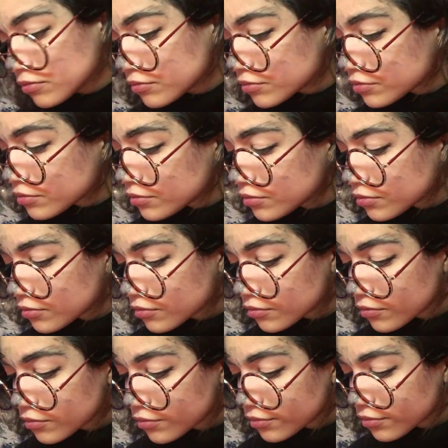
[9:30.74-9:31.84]
Hmm.
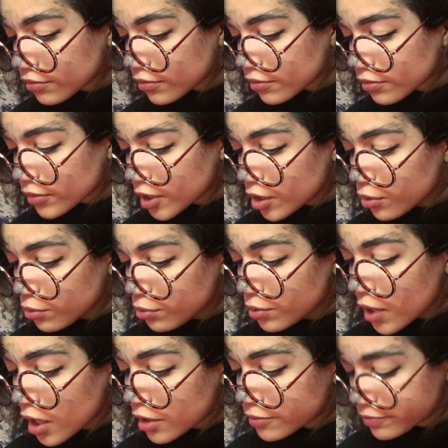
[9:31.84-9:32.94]

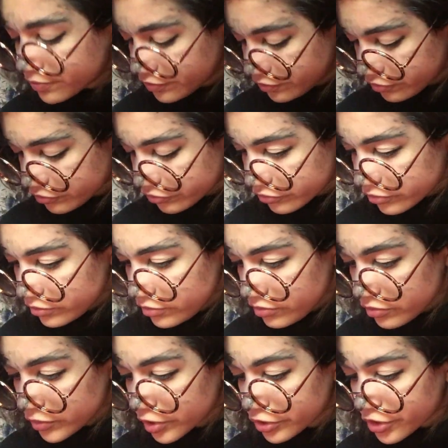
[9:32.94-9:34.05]
Una.
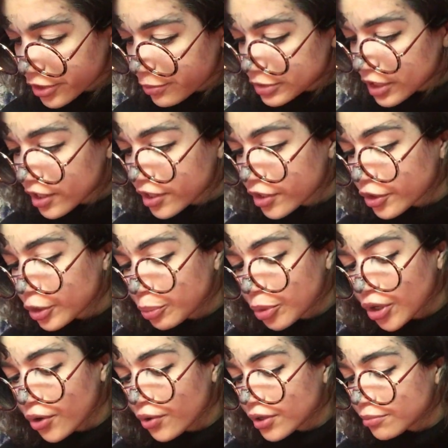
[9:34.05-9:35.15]
Seems like a good
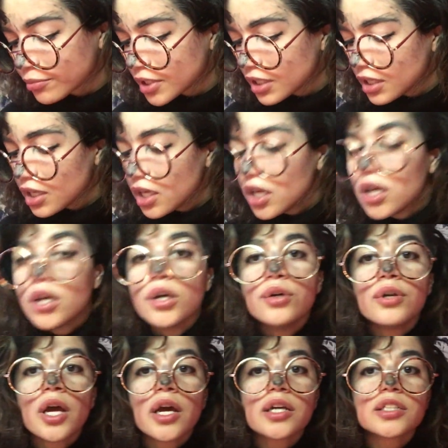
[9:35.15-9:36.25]
poem.
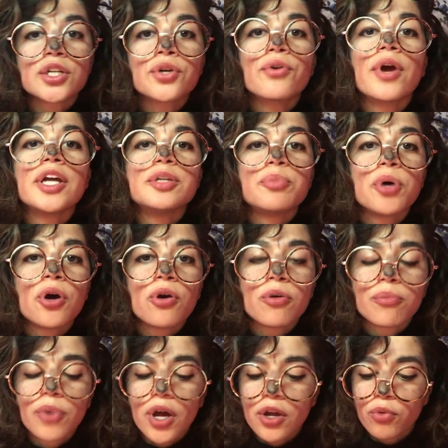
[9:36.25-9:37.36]
Una is a great
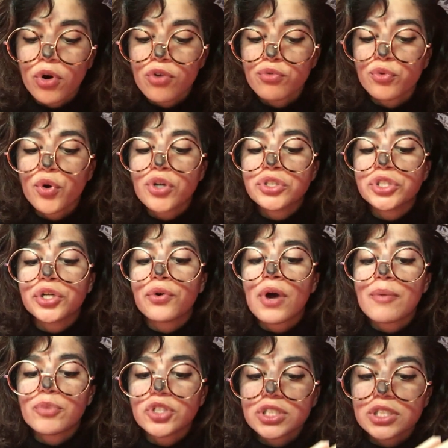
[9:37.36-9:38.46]
poem by Ralph Waldo
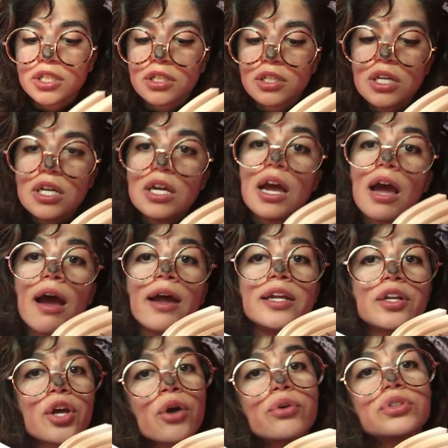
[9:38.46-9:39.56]
Emerson, and
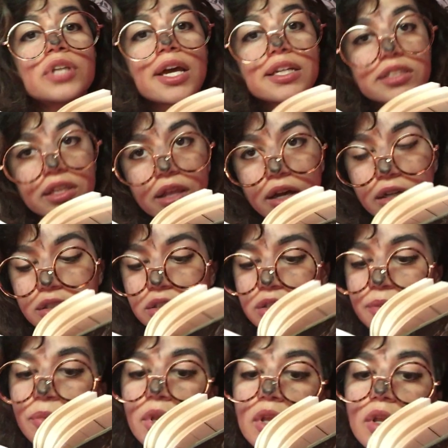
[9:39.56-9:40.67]
it goes as thus